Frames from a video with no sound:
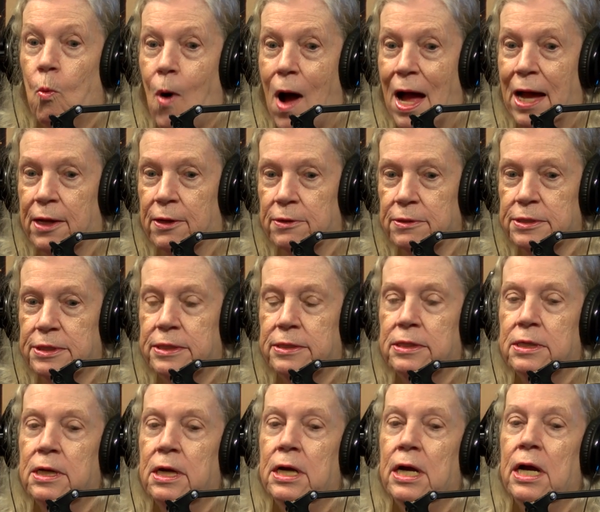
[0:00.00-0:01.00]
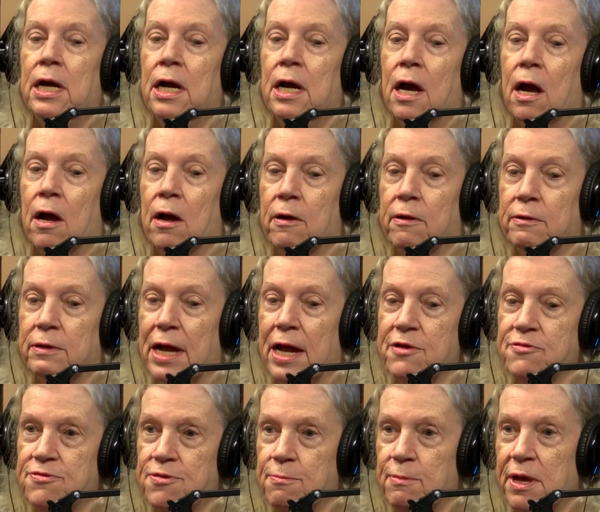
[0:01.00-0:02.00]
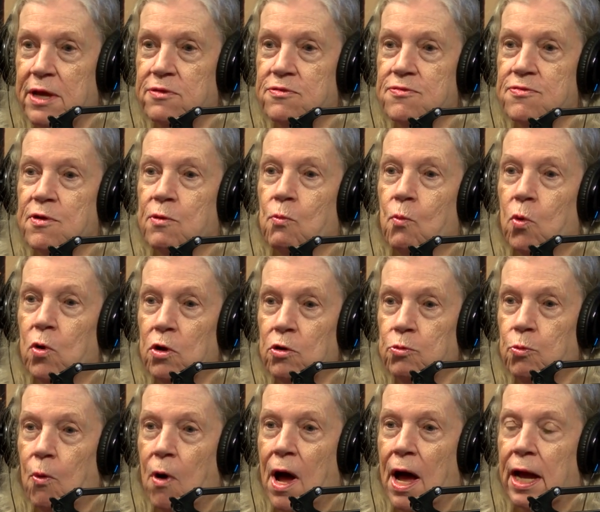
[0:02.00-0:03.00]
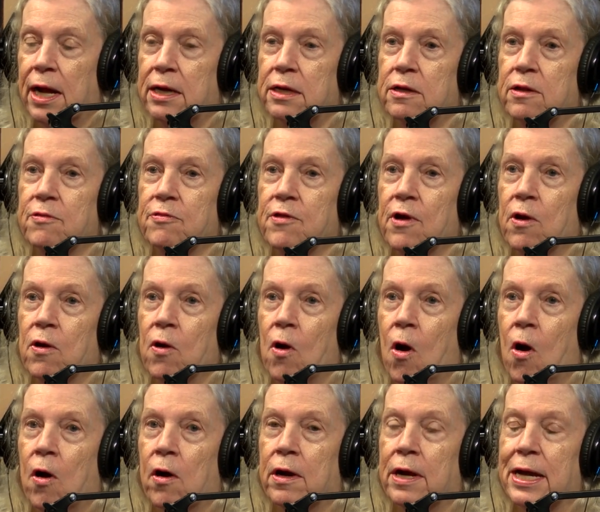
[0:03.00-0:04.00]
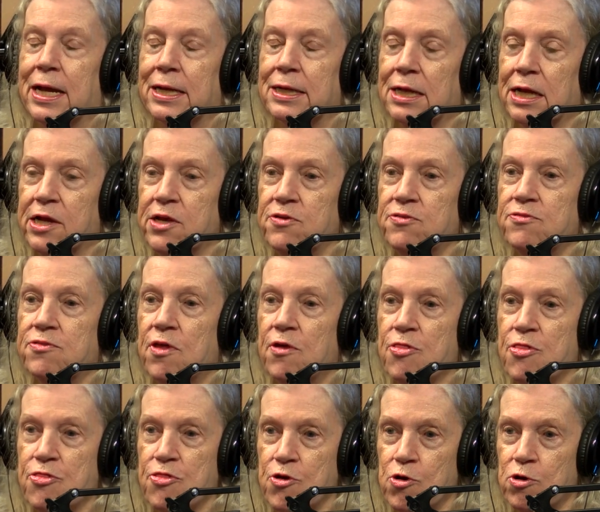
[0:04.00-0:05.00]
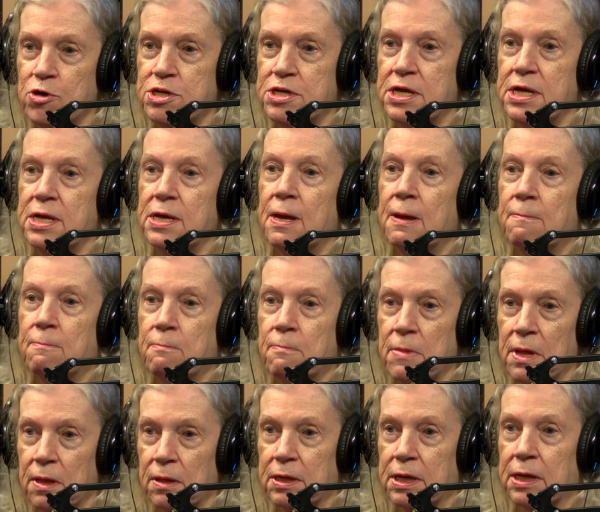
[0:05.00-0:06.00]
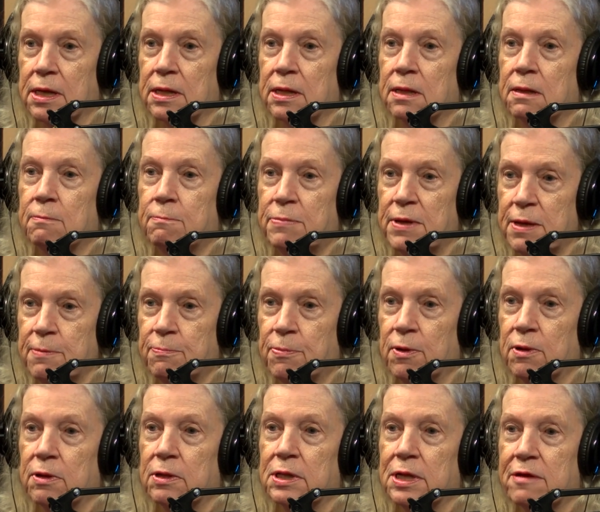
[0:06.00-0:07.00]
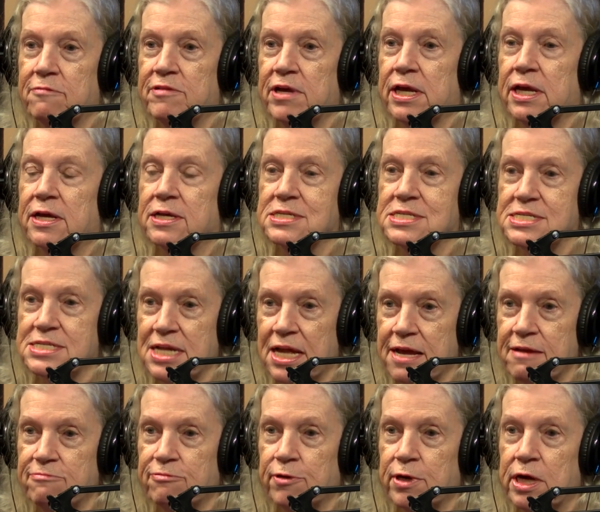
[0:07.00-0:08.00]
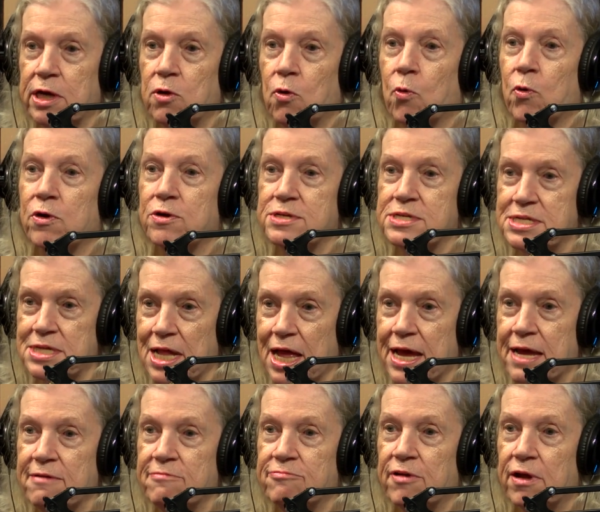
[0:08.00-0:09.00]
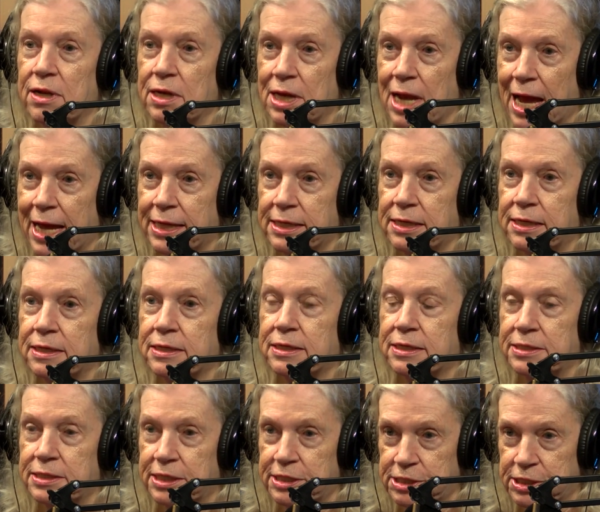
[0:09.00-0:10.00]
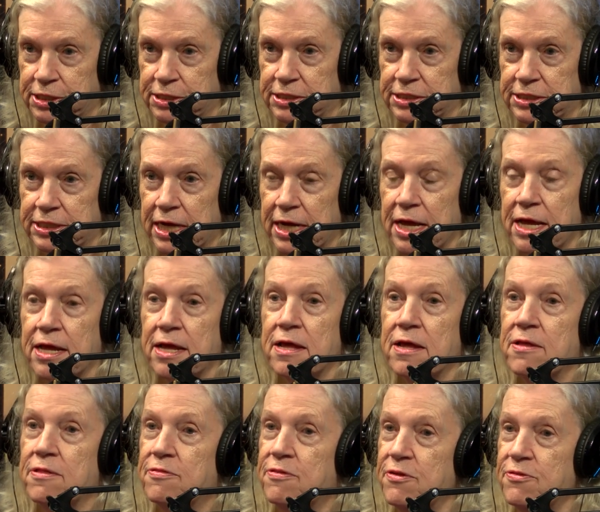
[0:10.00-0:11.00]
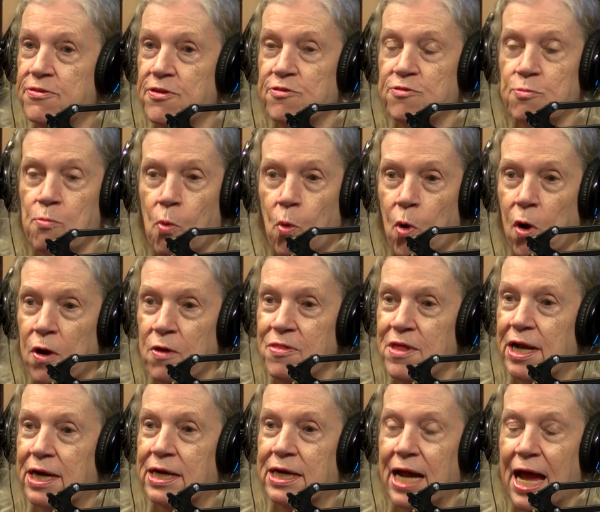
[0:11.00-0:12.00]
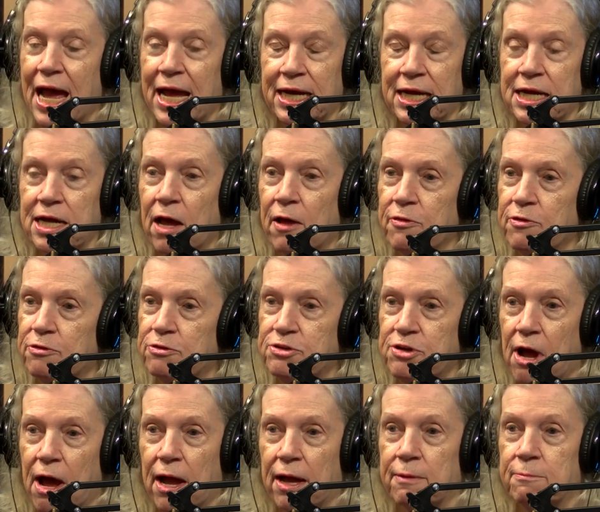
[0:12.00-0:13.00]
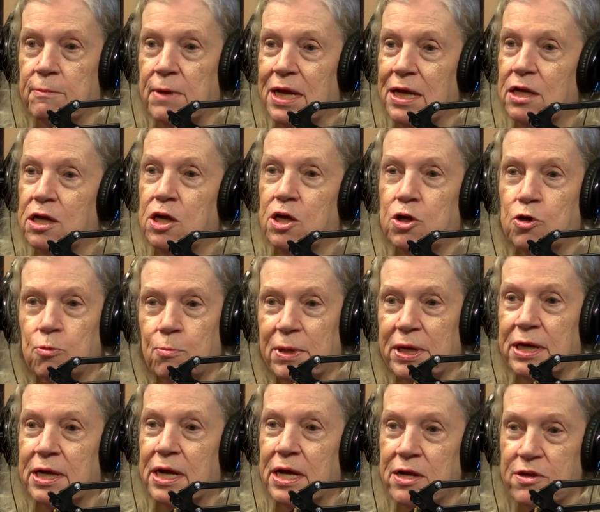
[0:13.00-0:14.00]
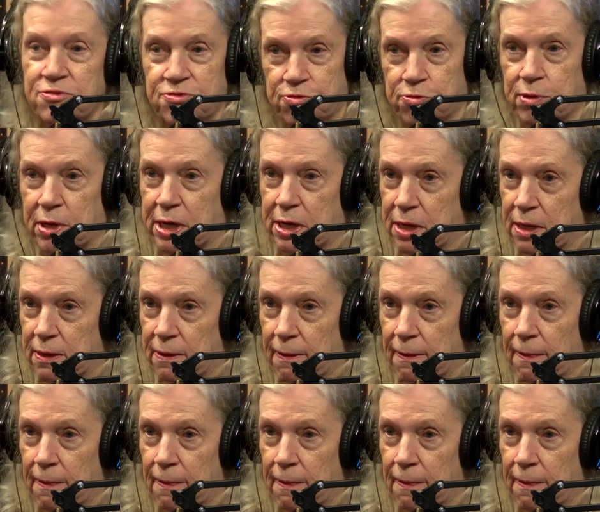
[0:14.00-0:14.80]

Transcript: wild, uh, estimates that worldwide there are at least 30 million people living in slavery or slave like conditions. This is more than at any other time in human history.